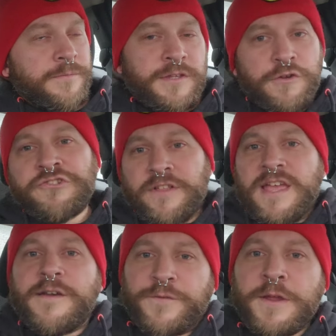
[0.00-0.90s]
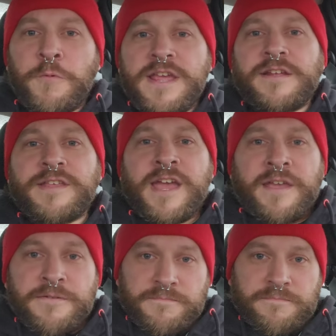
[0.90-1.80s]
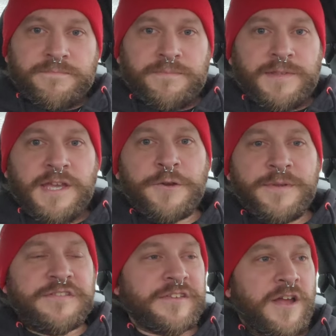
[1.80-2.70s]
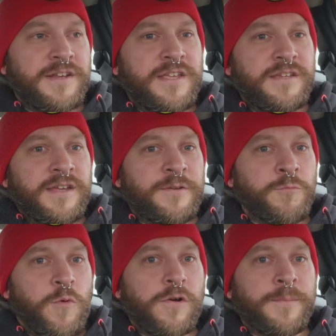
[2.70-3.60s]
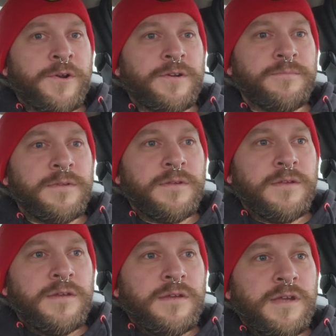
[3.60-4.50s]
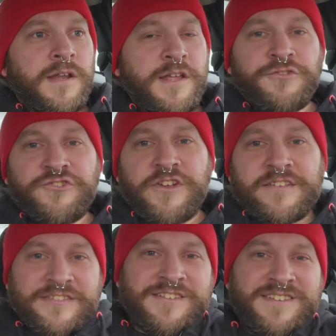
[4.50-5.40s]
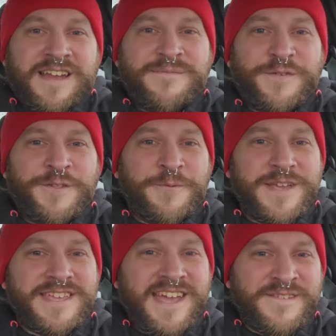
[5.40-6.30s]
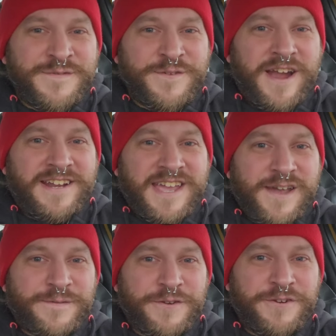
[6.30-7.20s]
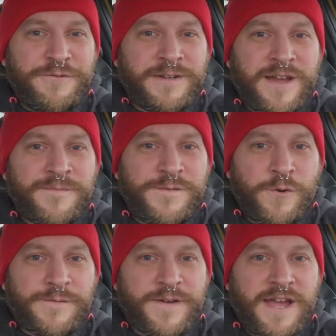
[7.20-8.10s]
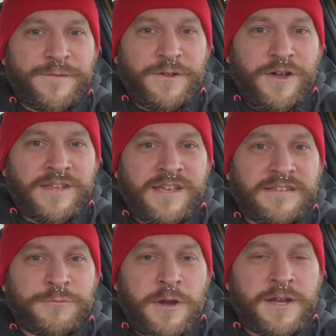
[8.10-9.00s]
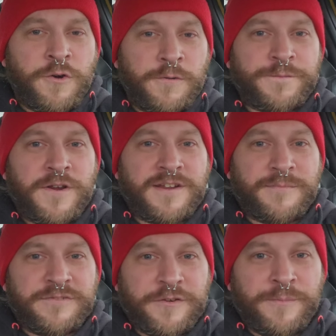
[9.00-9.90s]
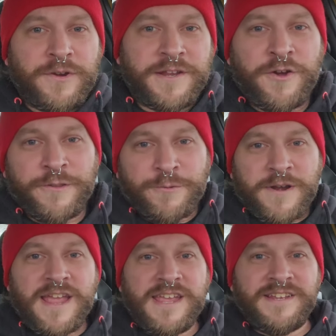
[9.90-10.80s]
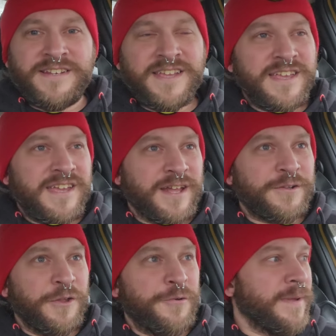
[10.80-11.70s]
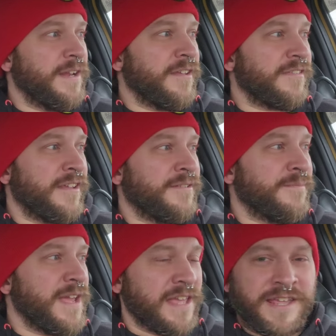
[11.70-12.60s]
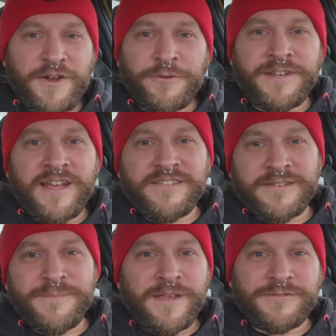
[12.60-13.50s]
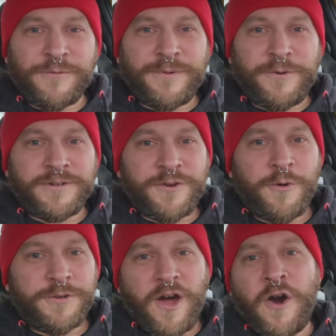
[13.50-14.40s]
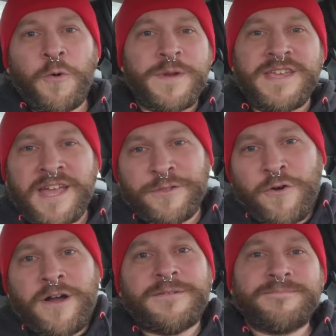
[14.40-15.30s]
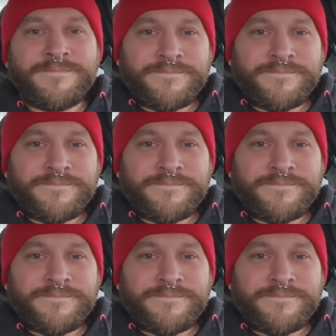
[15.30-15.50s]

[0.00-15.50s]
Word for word: Usually every weekday, it'll be sunny and warmer. And then just in time for the weekend, Friday afternoon, come 4 or 5 o'clock, guess what? Cold front comes through, bringing all the rain and gloominess and making it all nice and miserable and cold all weekend long.